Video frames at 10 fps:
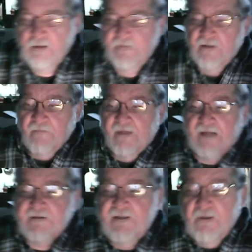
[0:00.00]
come
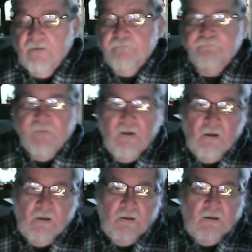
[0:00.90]
back to here.
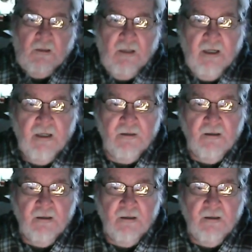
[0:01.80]
And